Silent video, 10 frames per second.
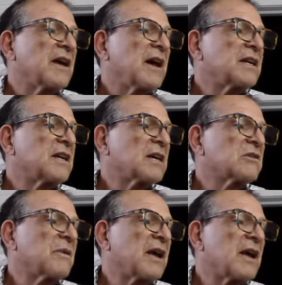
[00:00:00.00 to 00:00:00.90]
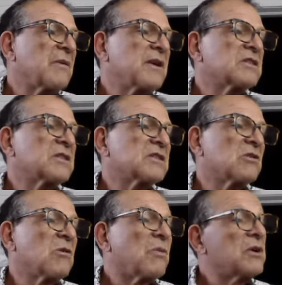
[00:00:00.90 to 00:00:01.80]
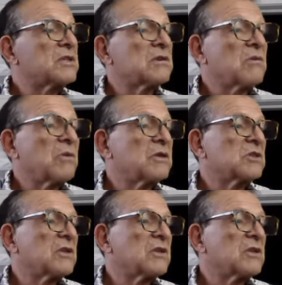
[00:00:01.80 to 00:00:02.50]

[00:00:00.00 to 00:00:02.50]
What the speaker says: Hi, doctor. My AMH is 0.01.